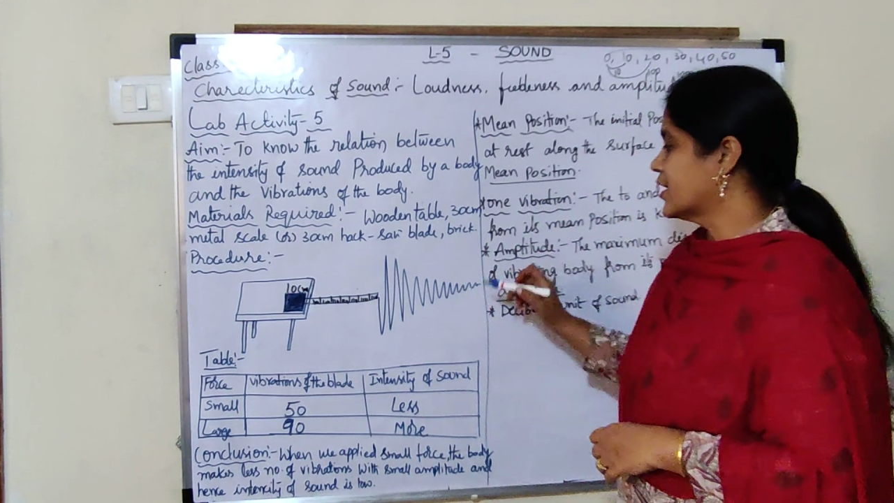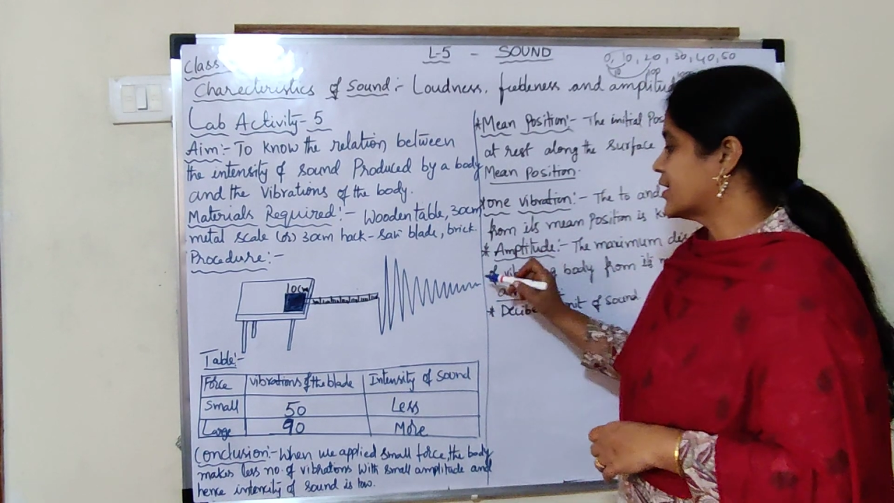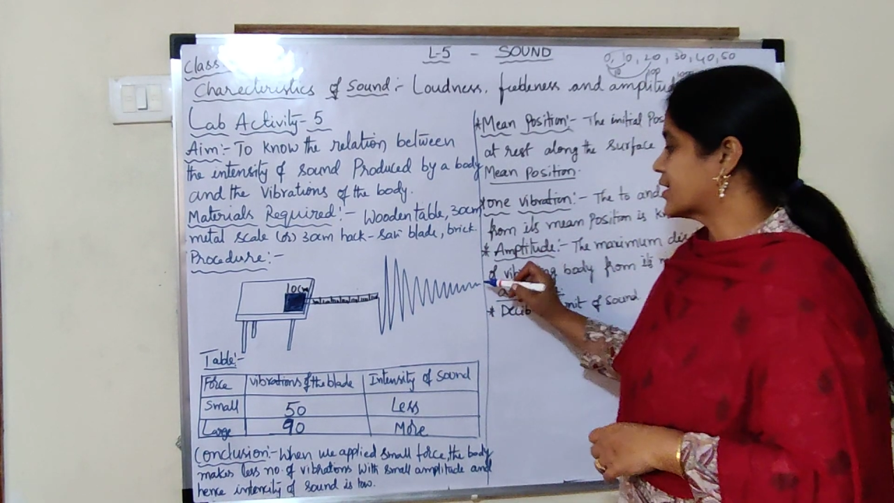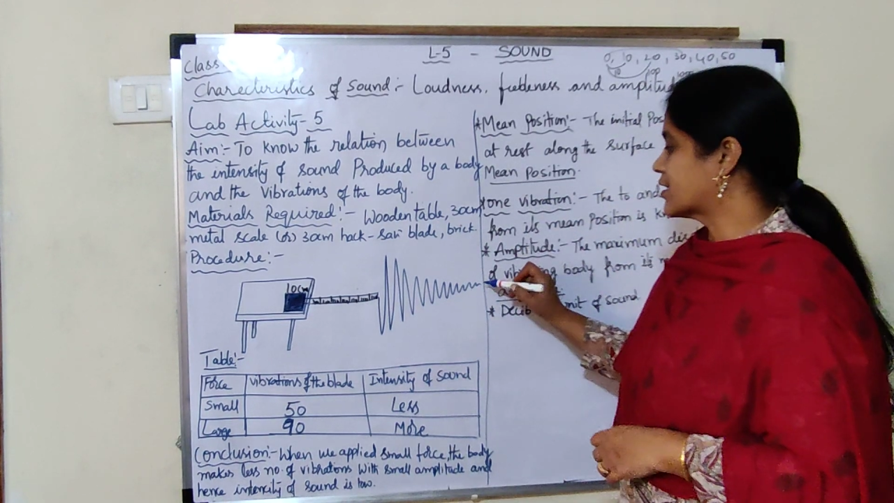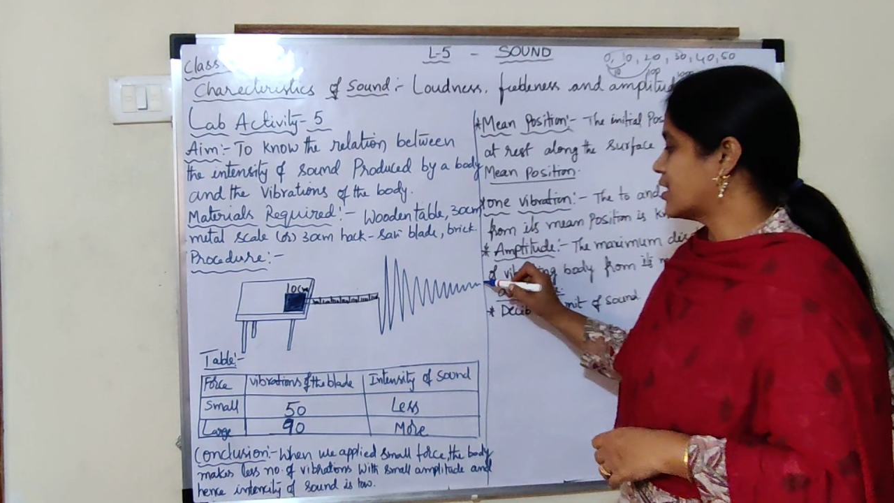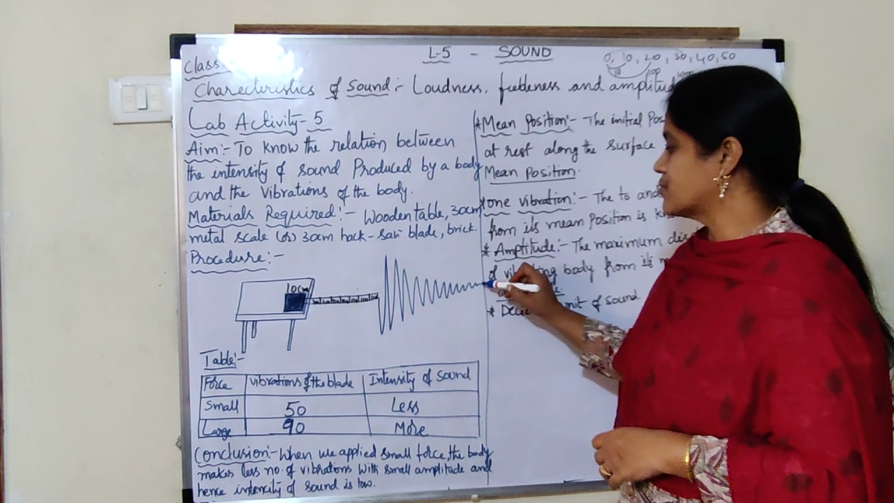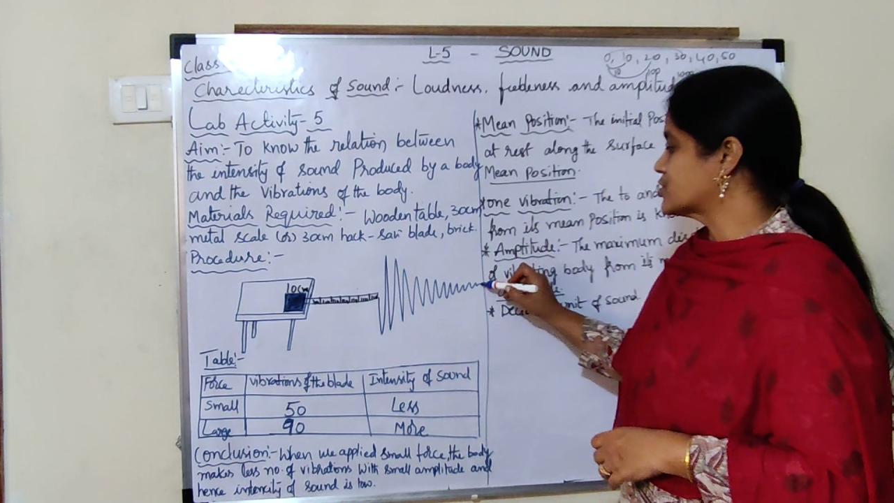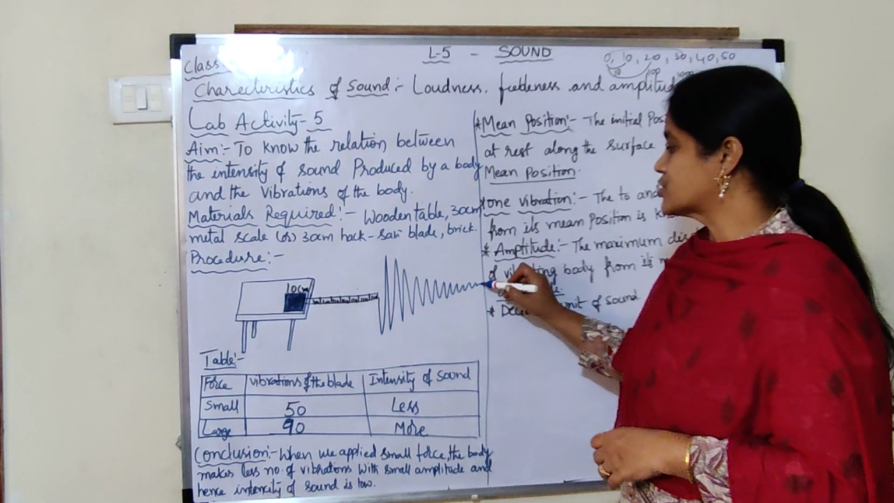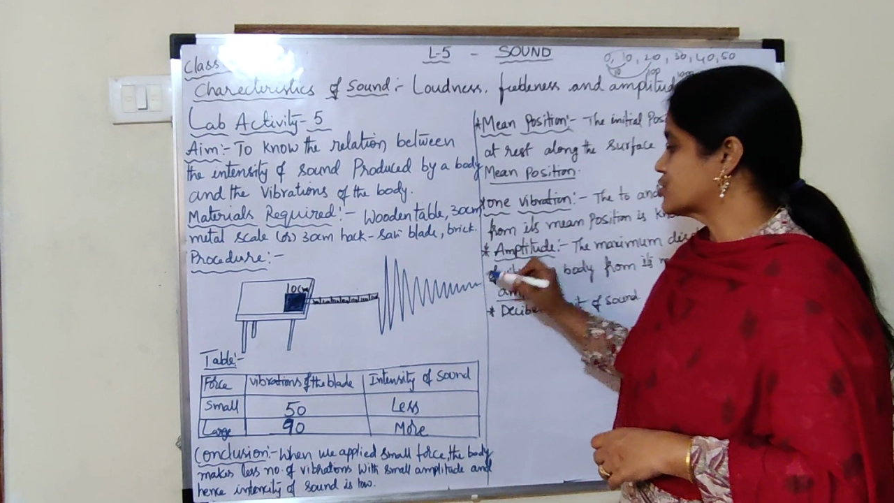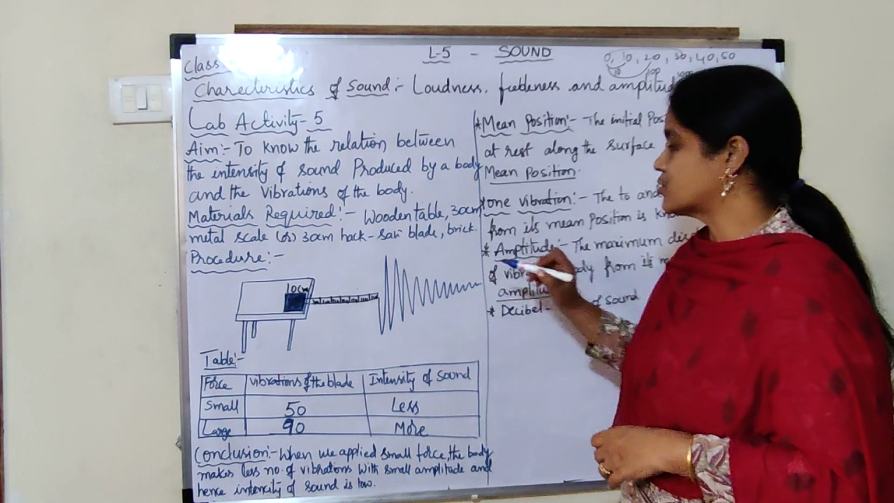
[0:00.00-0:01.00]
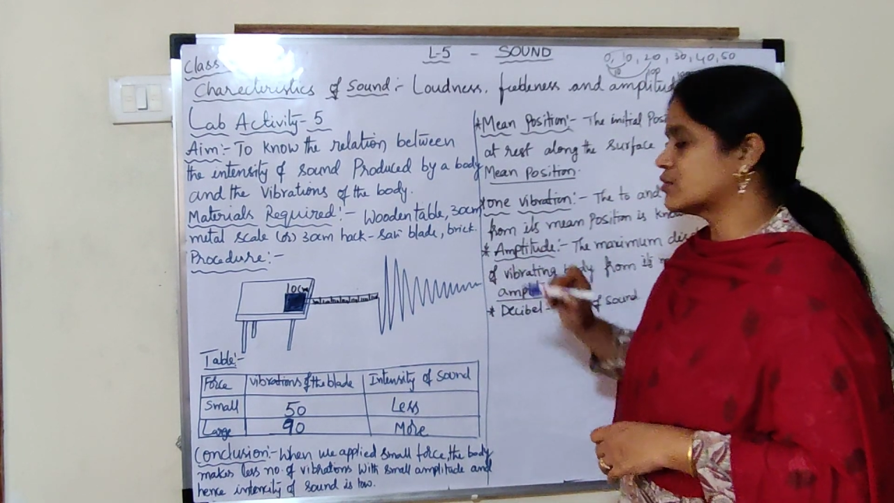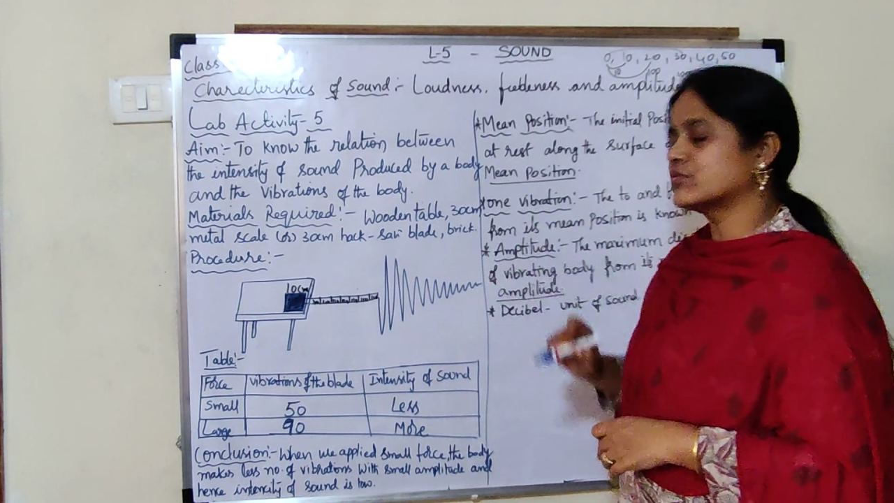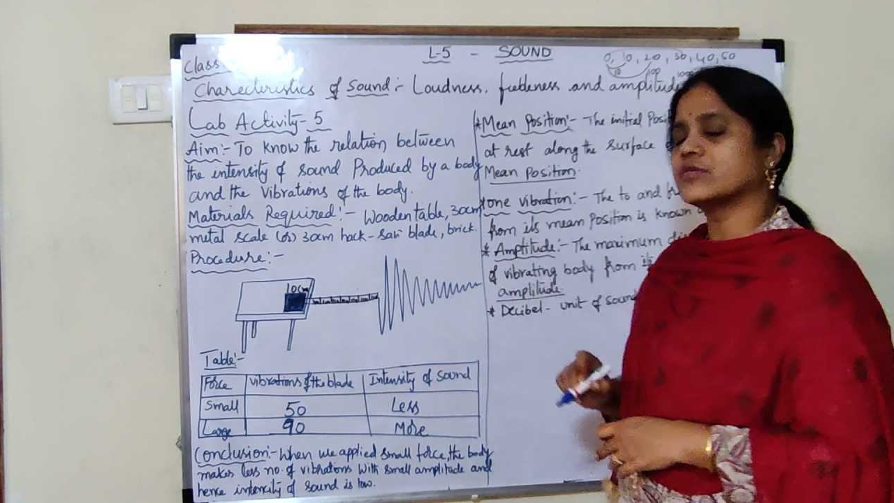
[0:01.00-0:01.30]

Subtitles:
it comes to